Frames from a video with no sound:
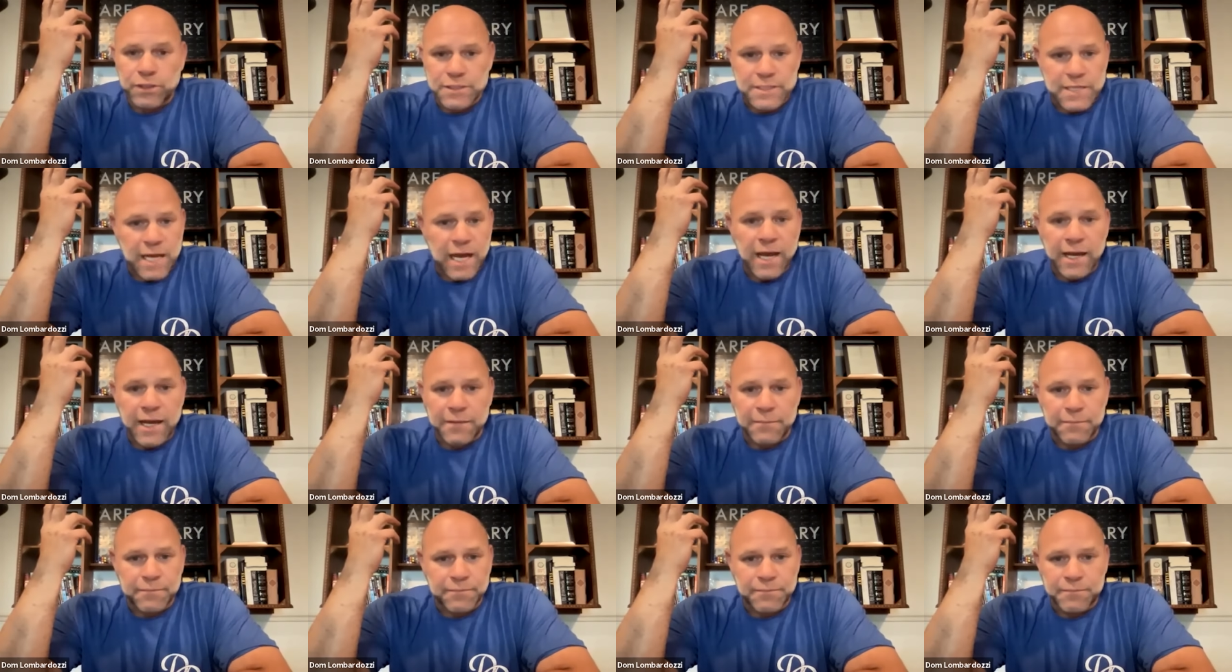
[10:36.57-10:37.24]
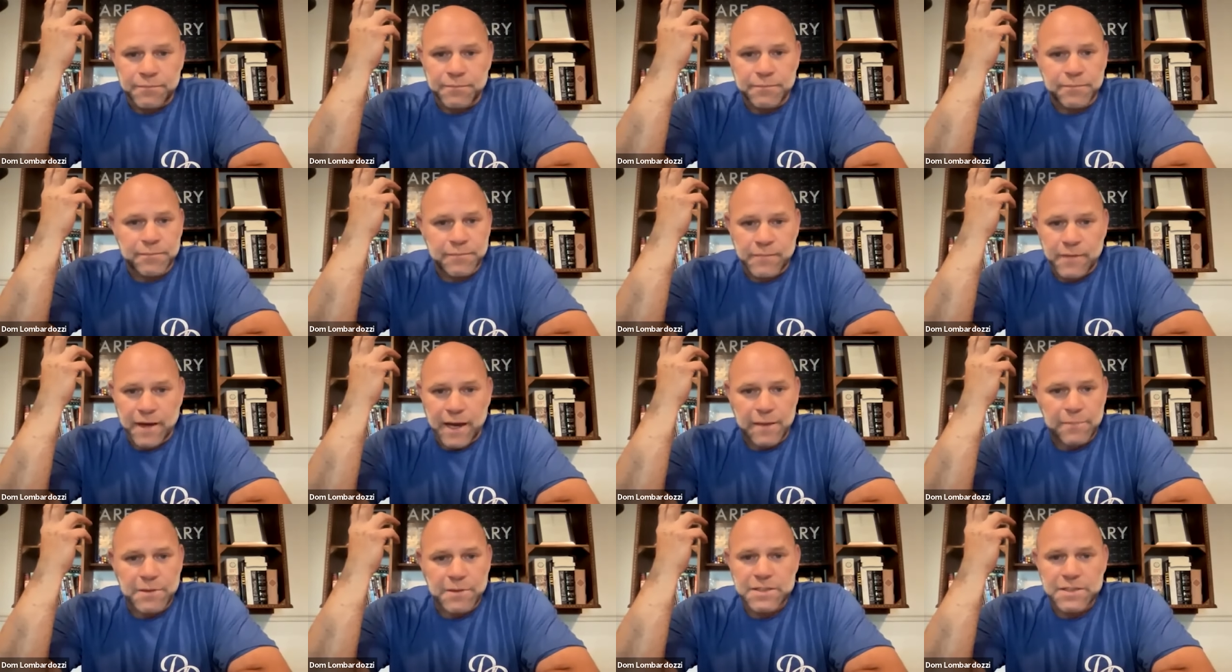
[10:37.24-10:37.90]
the time
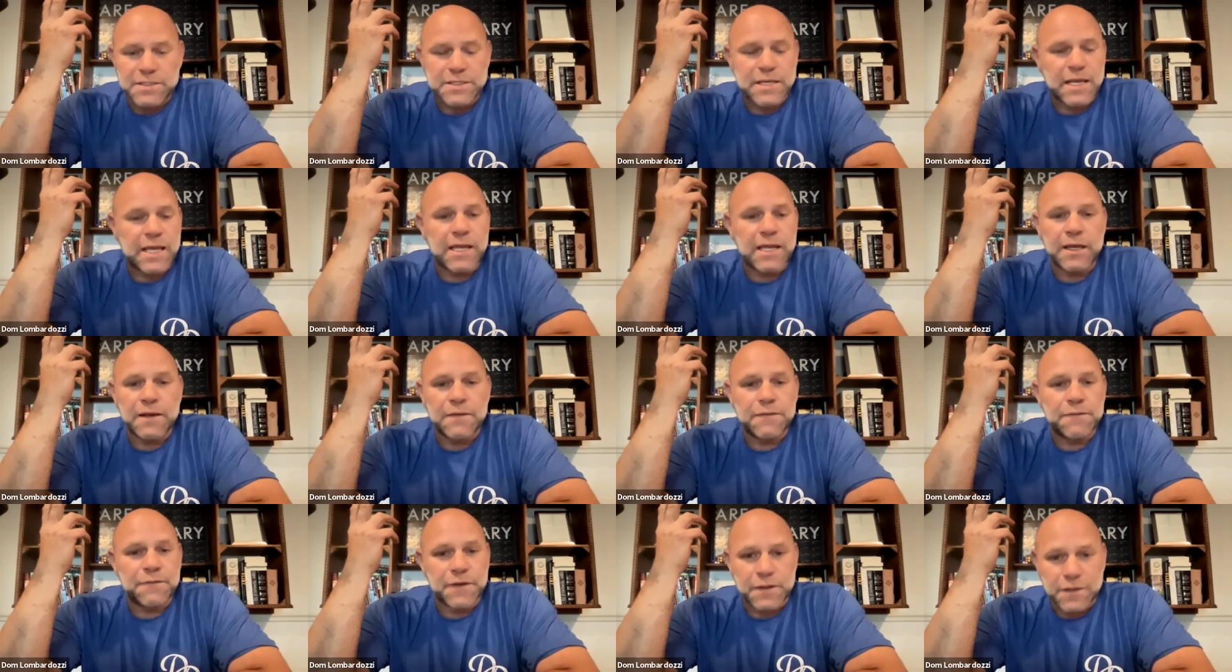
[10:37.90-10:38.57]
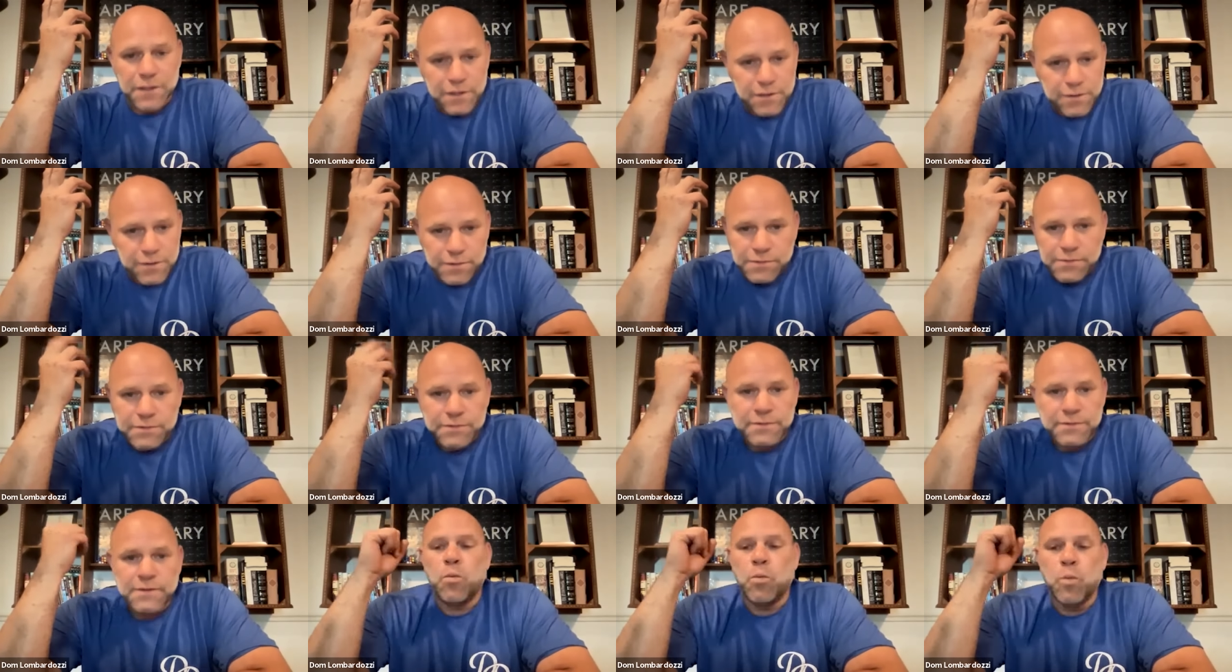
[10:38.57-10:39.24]
I've been saying it for years.